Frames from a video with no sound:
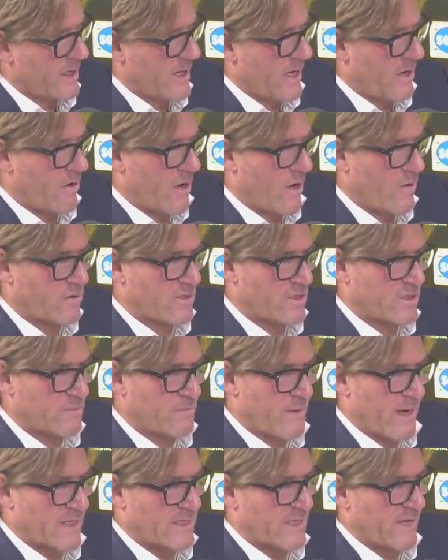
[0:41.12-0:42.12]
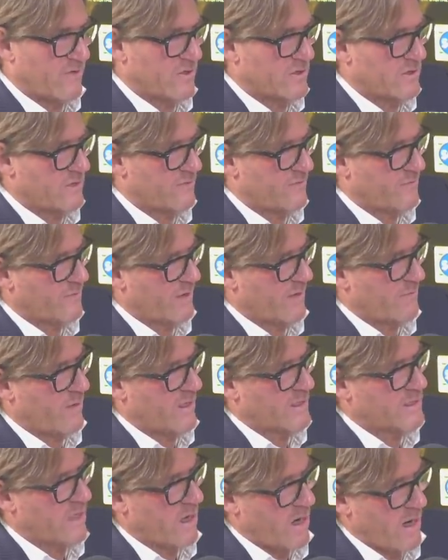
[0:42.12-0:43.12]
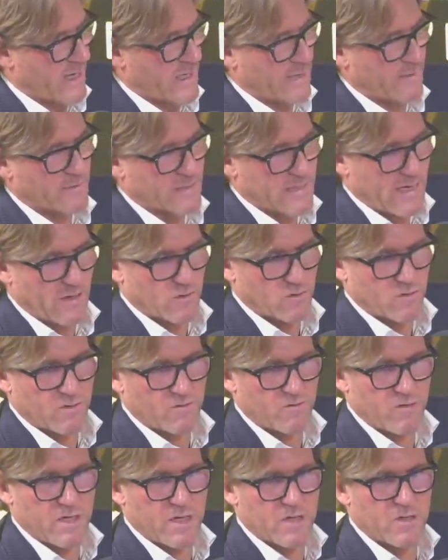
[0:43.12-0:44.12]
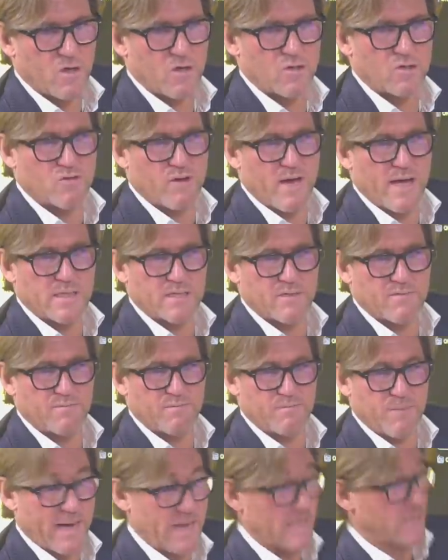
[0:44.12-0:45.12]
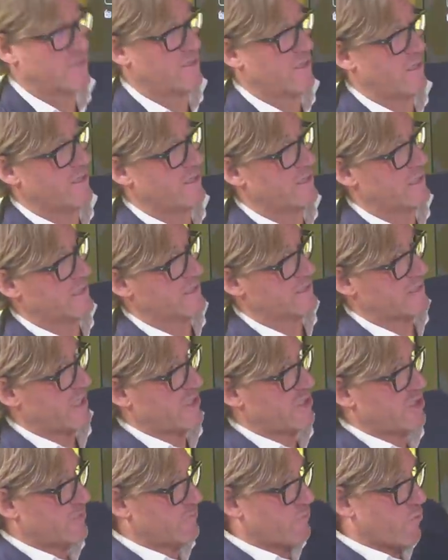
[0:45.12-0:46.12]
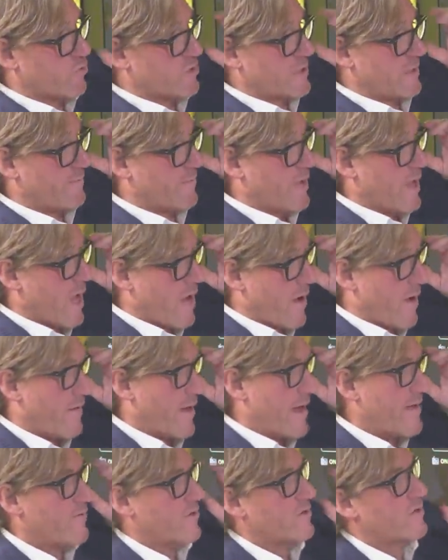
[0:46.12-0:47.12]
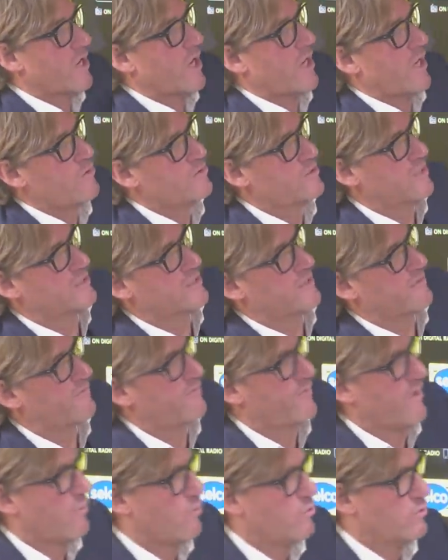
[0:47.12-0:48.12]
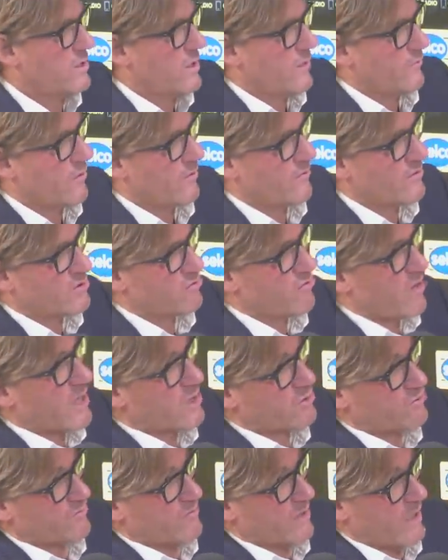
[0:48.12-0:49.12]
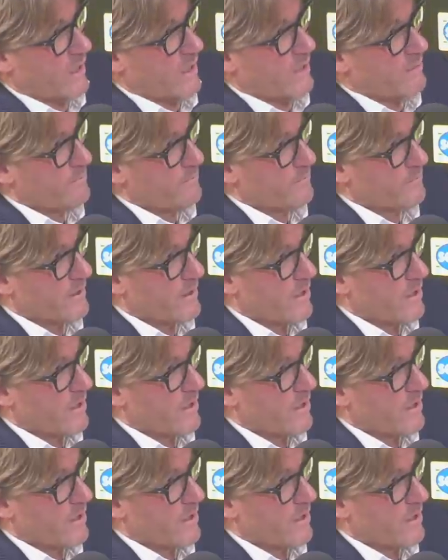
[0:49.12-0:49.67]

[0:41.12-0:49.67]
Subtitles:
Now, I would suspect Everton, by tying him down to a three-year contract, have made certain concessions, brought him even closer to the fold of the structure of the club.